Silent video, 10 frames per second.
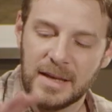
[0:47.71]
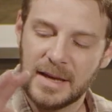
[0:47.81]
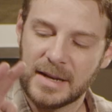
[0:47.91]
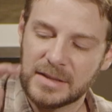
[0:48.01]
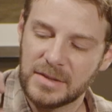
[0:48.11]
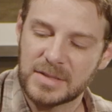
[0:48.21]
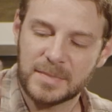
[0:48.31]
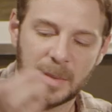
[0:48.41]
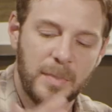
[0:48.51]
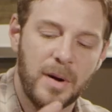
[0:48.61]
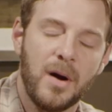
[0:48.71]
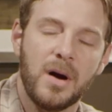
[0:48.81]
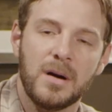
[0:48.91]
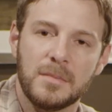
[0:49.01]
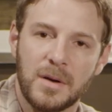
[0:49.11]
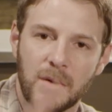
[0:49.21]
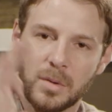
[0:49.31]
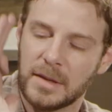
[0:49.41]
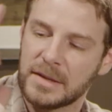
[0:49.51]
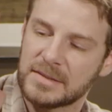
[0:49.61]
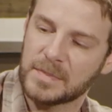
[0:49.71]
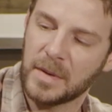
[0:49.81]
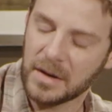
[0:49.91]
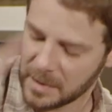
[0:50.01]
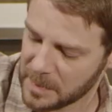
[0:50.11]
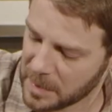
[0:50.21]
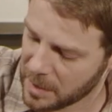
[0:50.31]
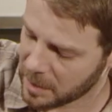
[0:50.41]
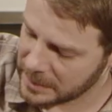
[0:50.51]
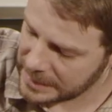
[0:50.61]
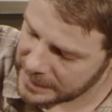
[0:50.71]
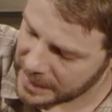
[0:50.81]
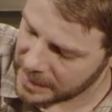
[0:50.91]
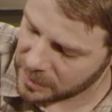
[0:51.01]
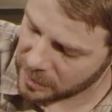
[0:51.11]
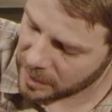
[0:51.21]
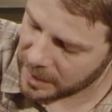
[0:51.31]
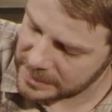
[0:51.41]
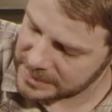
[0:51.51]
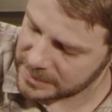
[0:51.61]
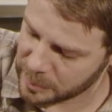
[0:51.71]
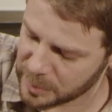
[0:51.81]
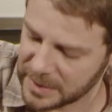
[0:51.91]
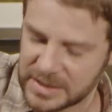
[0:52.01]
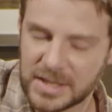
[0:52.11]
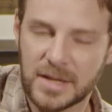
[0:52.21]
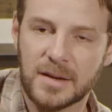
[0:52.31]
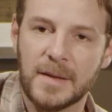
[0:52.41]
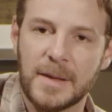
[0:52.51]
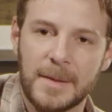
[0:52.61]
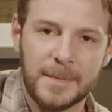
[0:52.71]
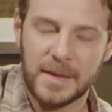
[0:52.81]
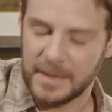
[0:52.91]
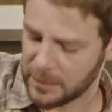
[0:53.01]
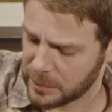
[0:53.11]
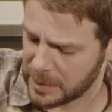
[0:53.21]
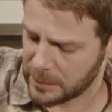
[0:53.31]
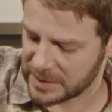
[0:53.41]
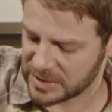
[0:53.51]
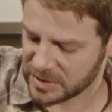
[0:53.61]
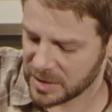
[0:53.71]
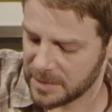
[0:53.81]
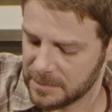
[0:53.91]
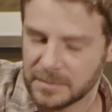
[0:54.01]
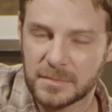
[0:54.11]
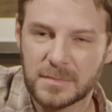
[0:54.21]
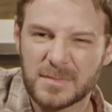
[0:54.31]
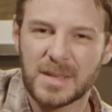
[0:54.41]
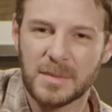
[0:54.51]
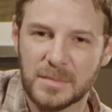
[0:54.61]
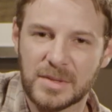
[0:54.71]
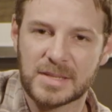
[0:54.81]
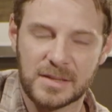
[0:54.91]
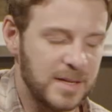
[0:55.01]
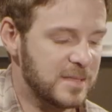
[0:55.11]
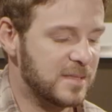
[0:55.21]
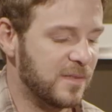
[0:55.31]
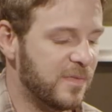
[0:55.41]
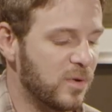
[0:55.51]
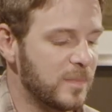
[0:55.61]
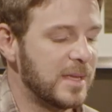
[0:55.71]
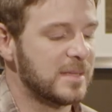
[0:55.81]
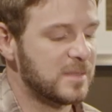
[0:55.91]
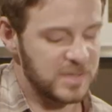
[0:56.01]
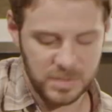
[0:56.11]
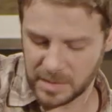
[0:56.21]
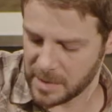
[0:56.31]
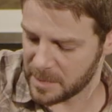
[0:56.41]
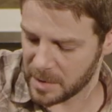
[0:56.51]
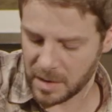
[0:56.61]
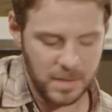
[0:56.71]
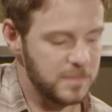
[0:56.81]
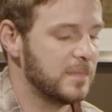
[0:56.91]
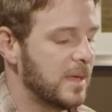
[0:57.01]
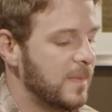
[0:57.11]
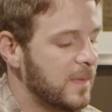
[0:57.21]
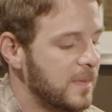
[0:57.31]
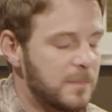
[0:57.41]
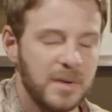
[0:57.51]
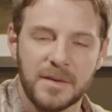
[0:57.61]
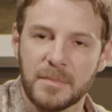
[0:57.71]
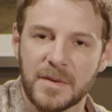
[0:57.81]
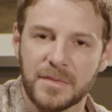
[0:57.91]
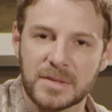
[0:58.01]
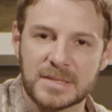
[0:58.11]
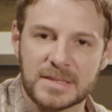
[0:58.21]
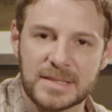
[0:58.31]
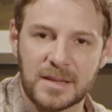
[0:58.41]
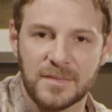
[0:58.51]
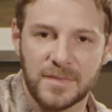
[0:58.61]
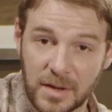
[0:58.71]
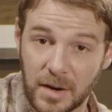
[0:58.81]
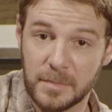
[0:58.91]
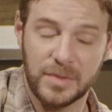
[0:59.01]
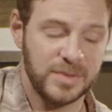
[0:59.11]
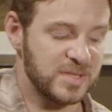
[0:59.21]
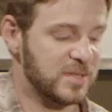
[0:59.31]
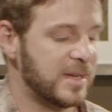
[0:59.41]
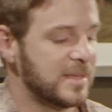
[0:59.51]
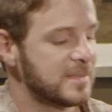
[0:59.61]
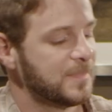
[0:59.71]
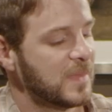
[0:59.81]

And I use my palm a whole lot. I use this part of my palm, and I lay it across the bridge here, and that way when I strum, it mutes a lot of stuff for me. So between my palm and then my first and second finger, I mute the strings.